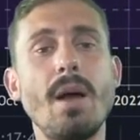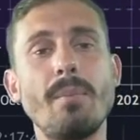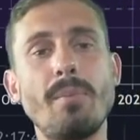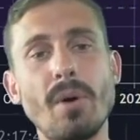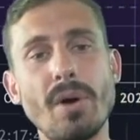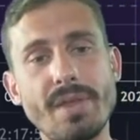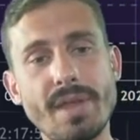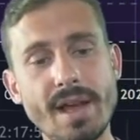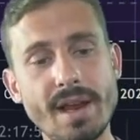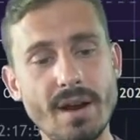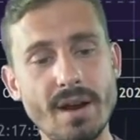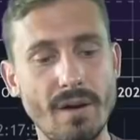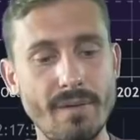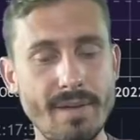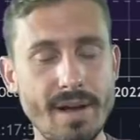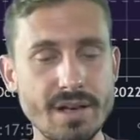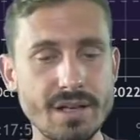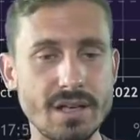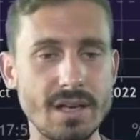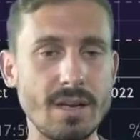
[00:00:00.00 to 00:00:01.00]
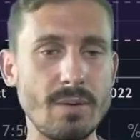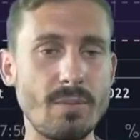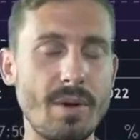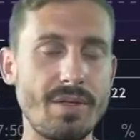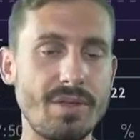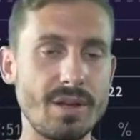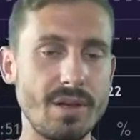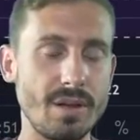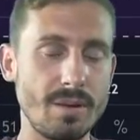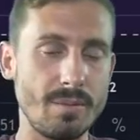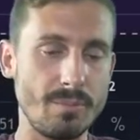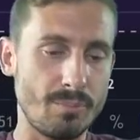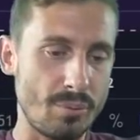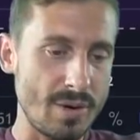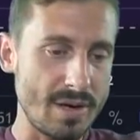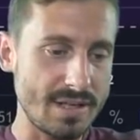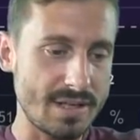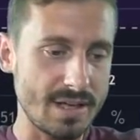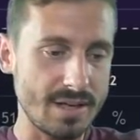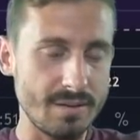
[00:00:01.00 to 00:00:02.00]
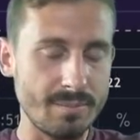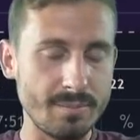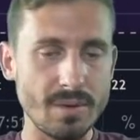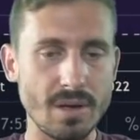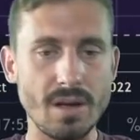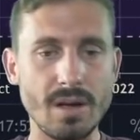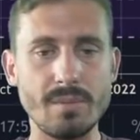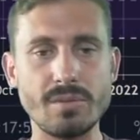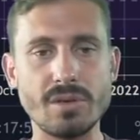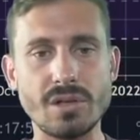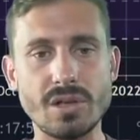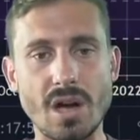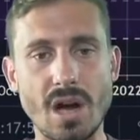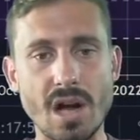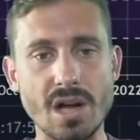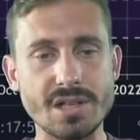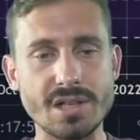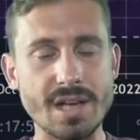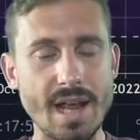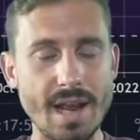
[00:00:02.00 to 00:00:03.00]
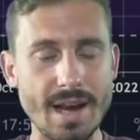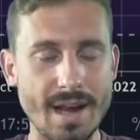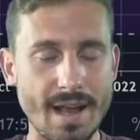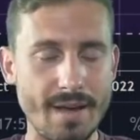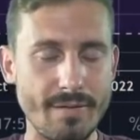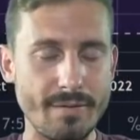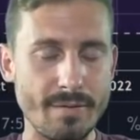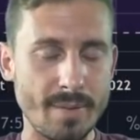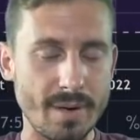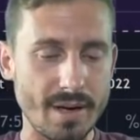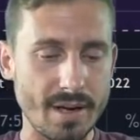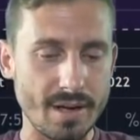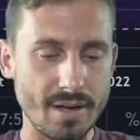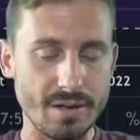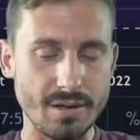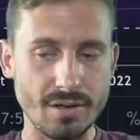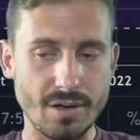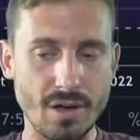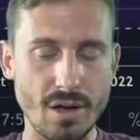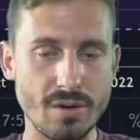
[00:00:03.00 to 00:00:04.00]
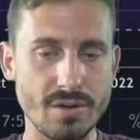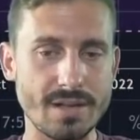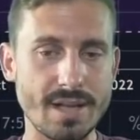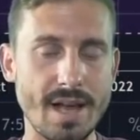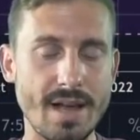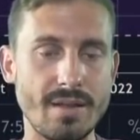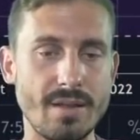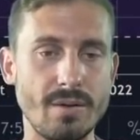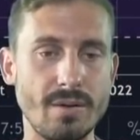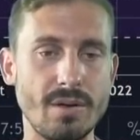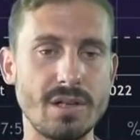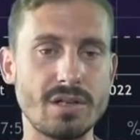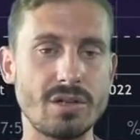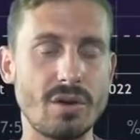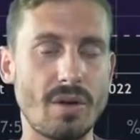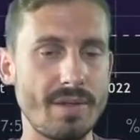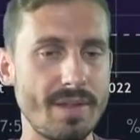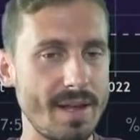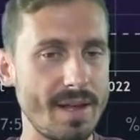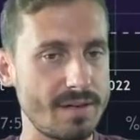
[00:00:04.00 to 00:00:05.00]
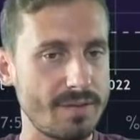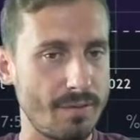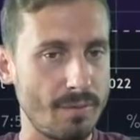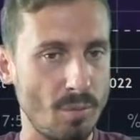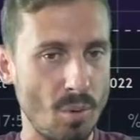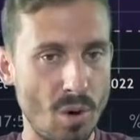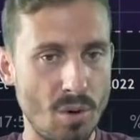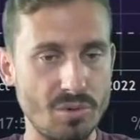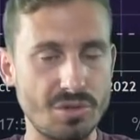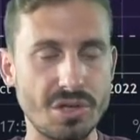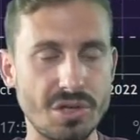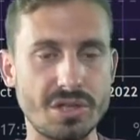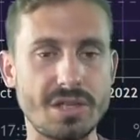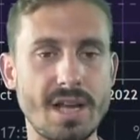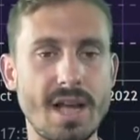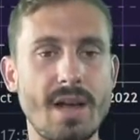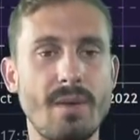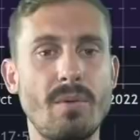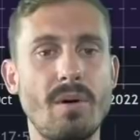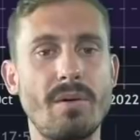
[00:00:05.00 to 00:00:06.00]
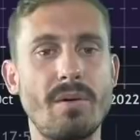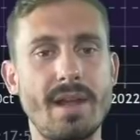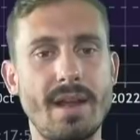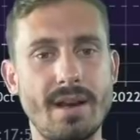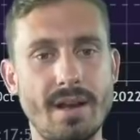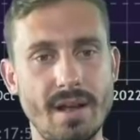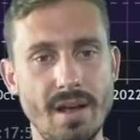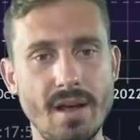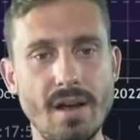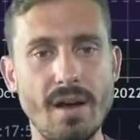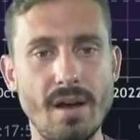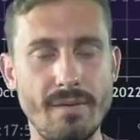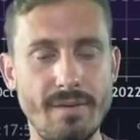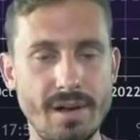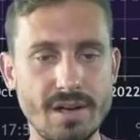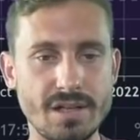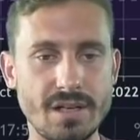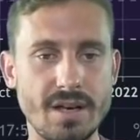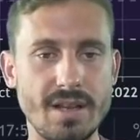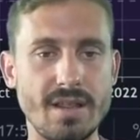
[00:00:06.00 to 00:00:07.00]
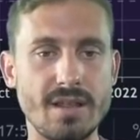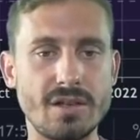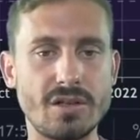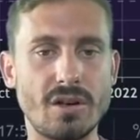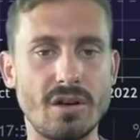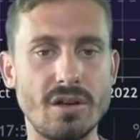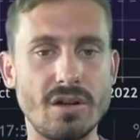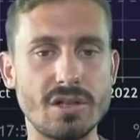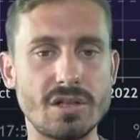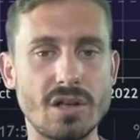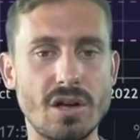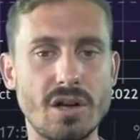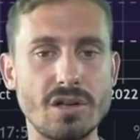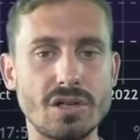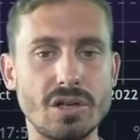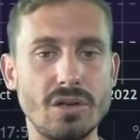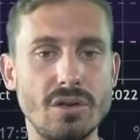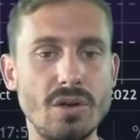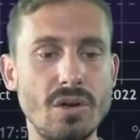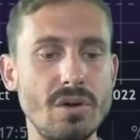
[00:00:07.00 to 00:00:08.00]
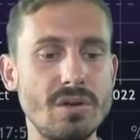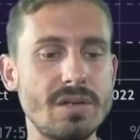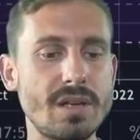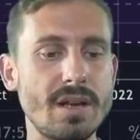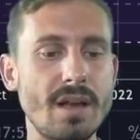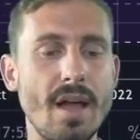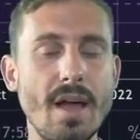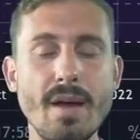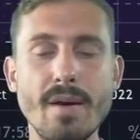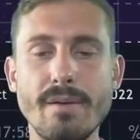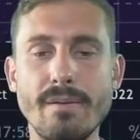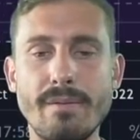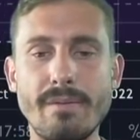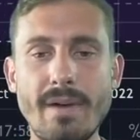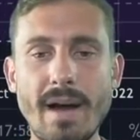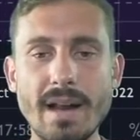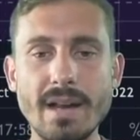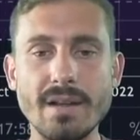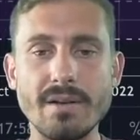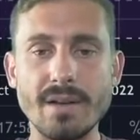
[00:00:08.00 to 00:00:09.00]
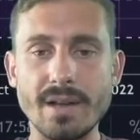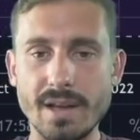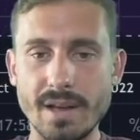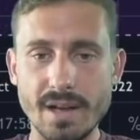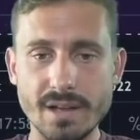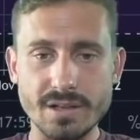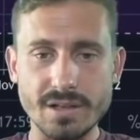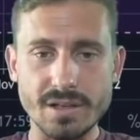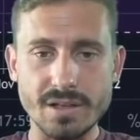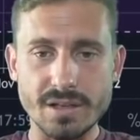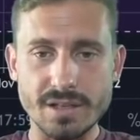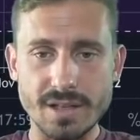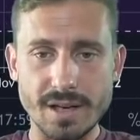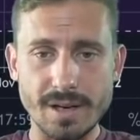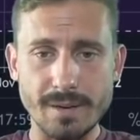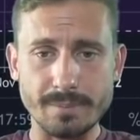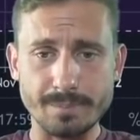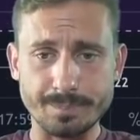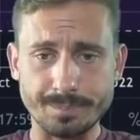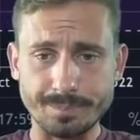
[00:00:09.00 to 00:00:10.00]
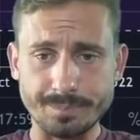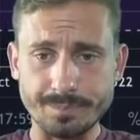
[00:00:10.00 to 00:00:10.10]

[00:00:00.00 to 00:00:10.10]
But then eventually, when the printing um, starts and everybody knows that it's not the end of the world just yet, well, then eventually the dollar starts losing value here, as you can see.